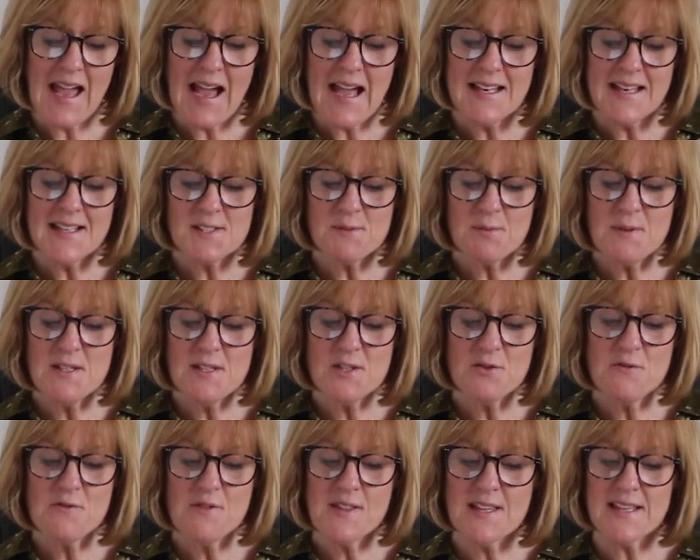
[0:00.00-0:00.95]
And as we
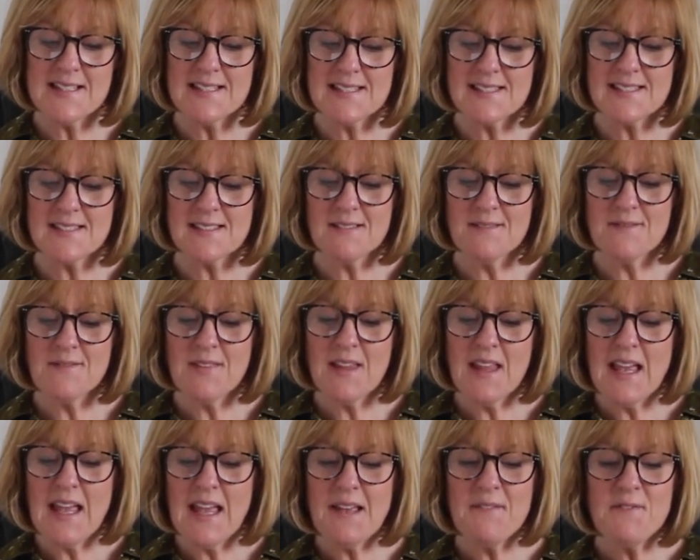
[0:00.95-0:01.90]
do this,
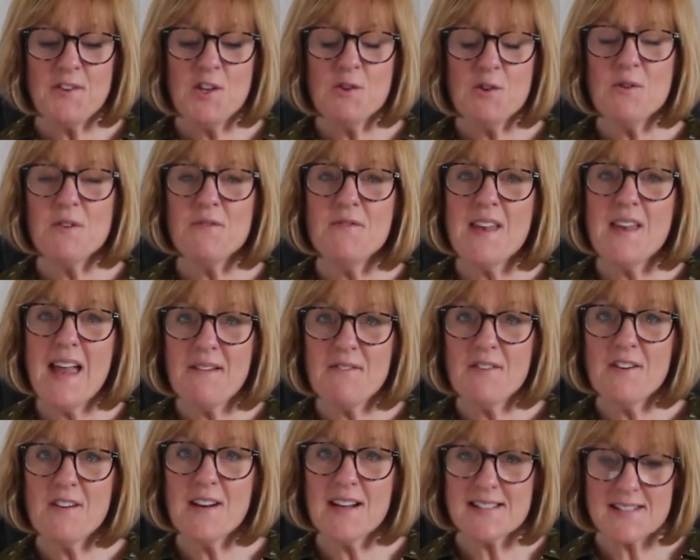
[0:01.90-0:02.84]
if you have
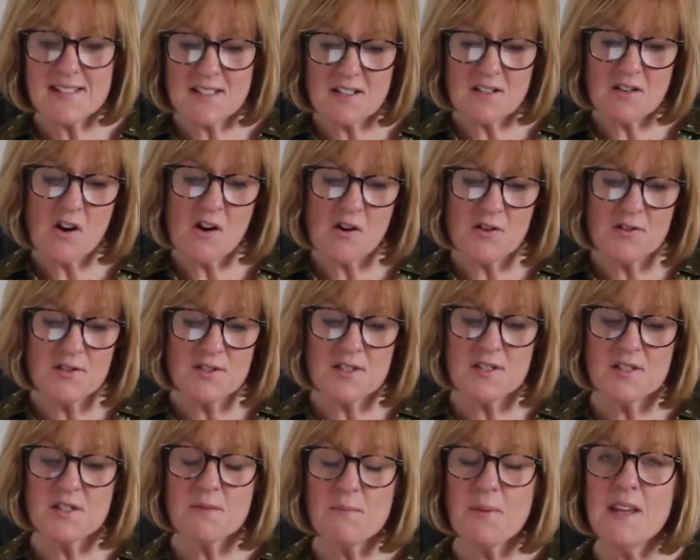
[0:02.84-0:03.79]
never asked God
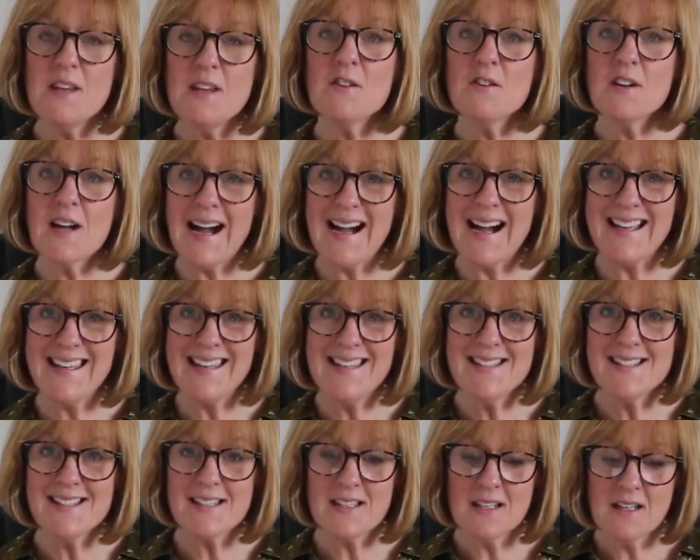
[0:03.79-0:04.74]
to be your
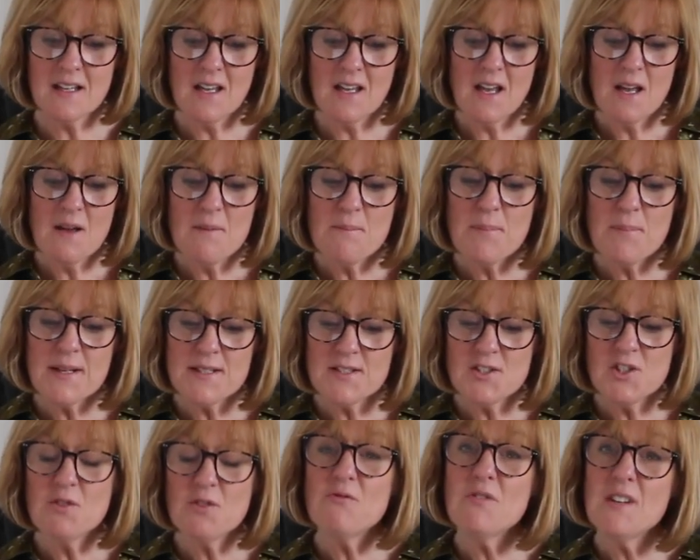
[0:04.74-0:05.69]
guide,
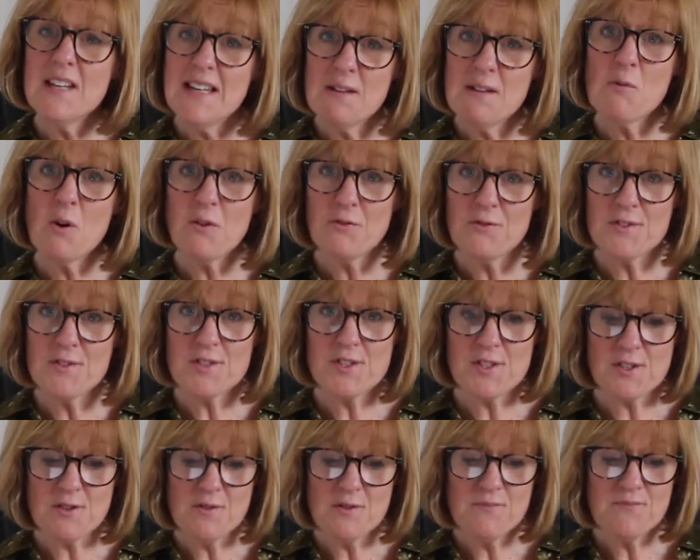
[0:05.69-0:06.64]
but you really want
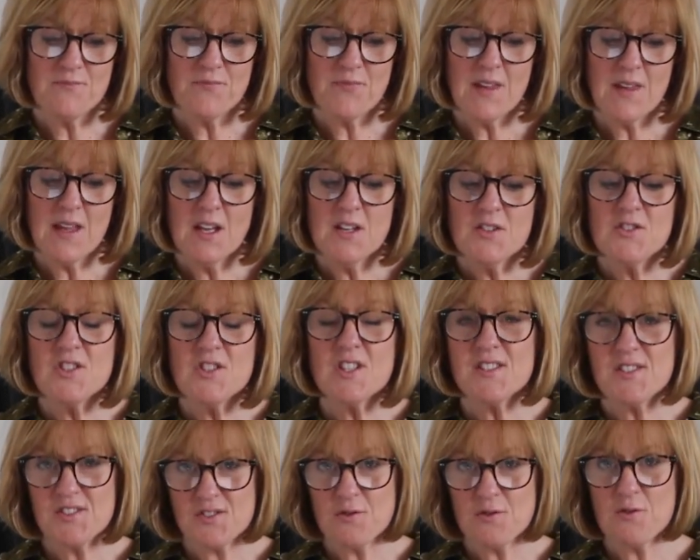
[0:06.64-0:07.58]
to,
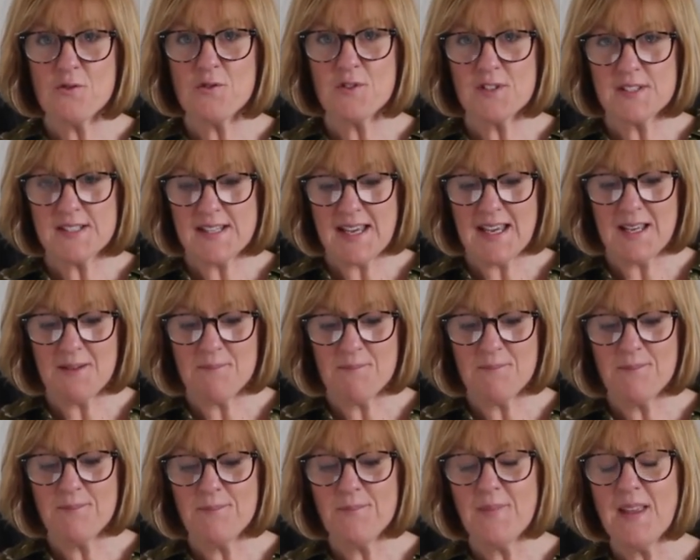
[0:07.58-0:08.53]
just talk to
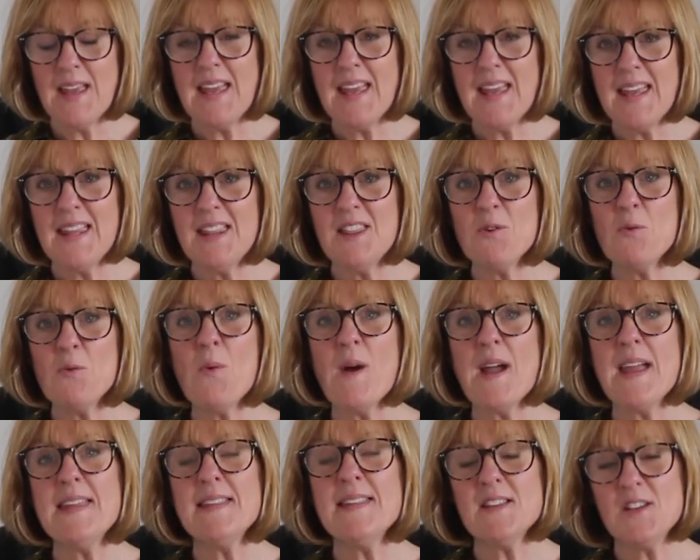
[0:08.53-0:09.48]
Him in the
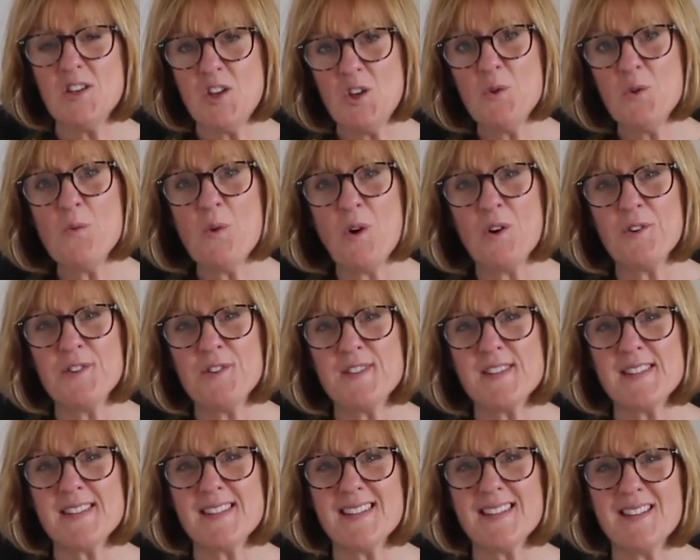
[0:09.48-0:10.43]
way that you
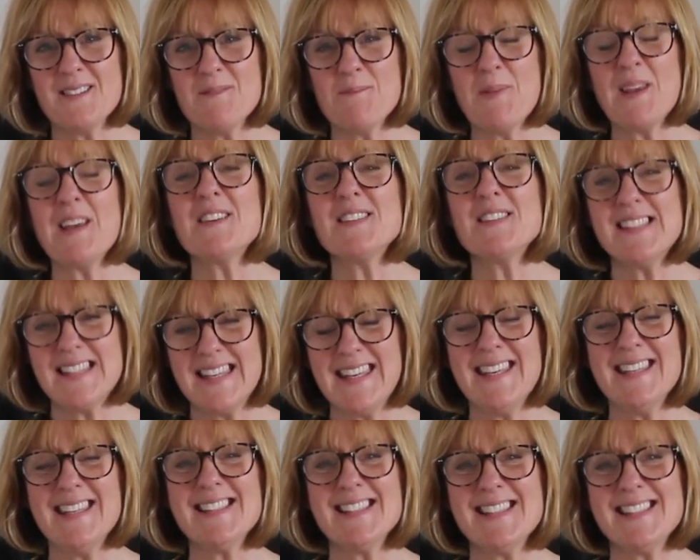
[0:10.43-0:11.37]
want because
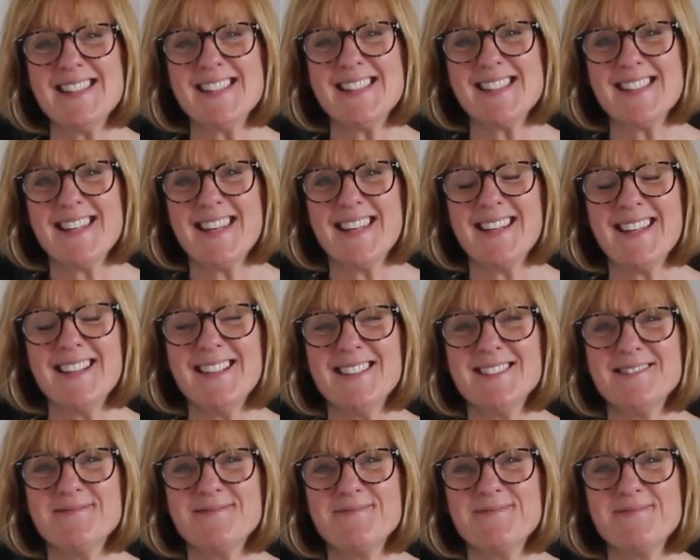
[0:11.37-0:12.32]
He is listening.
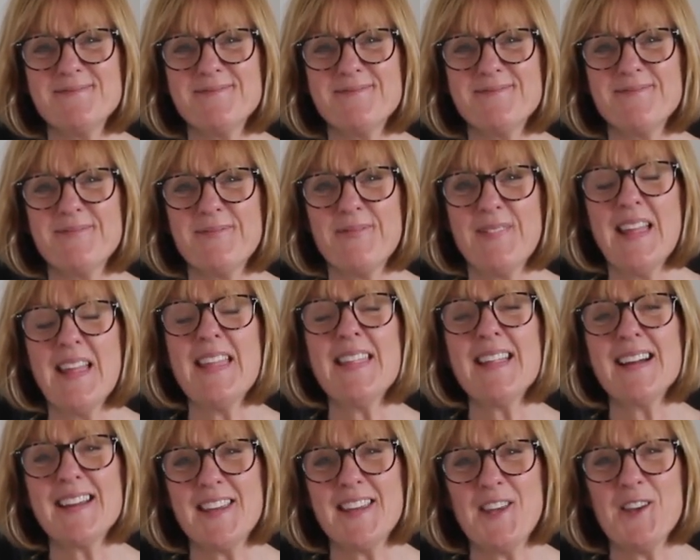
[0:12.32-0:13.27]

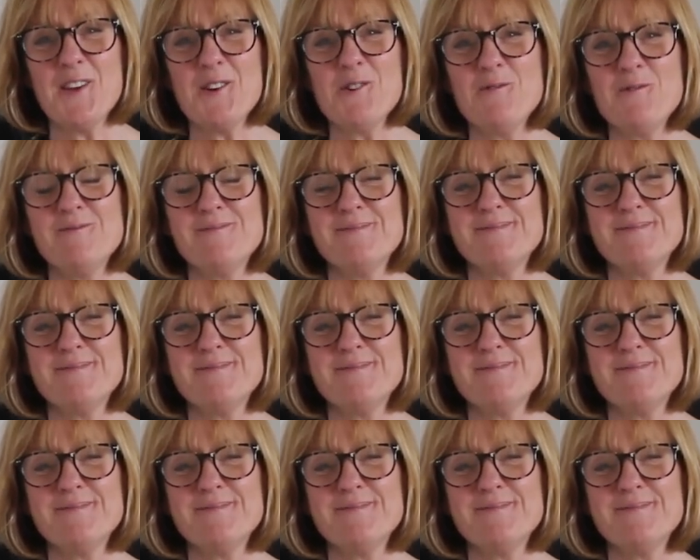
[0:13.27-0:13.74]
Thank you.